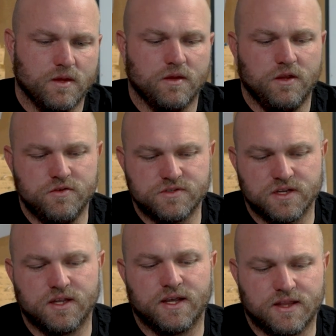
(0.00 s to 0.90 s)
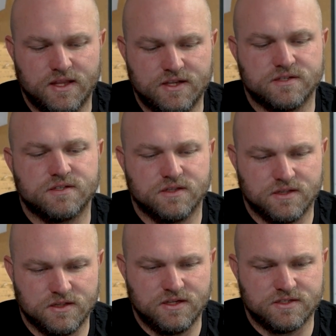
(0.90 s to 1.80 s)
using like these
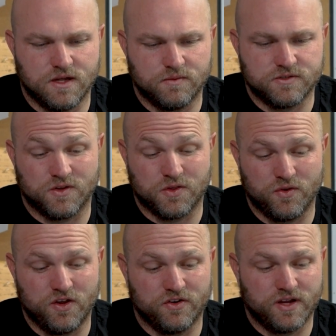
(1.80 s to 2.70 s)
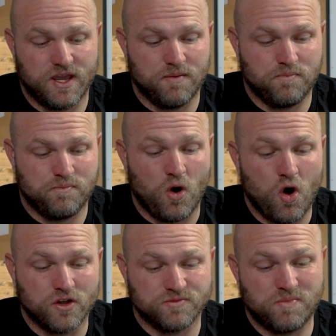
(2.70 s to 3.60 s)
numbers, so 300K
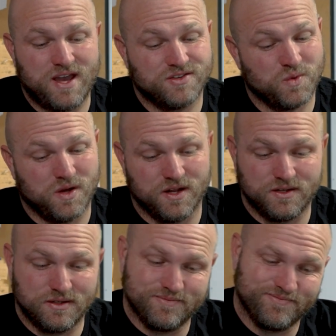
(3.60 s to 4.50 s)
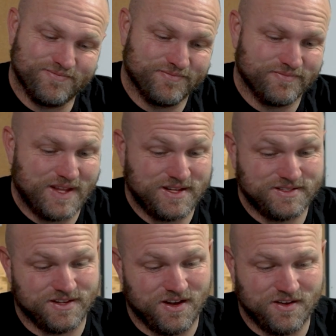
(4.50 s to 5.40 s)
pause back squat,
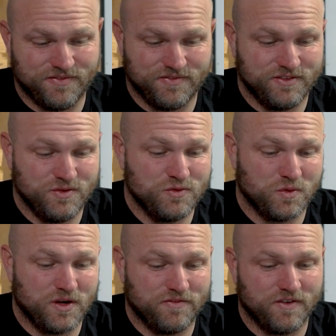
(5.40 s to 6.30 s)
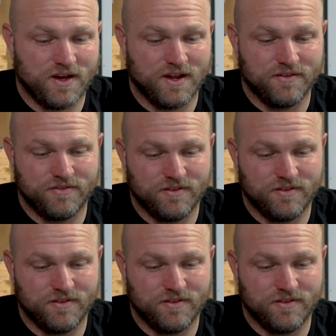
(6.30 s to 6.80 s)
that's tough, 225.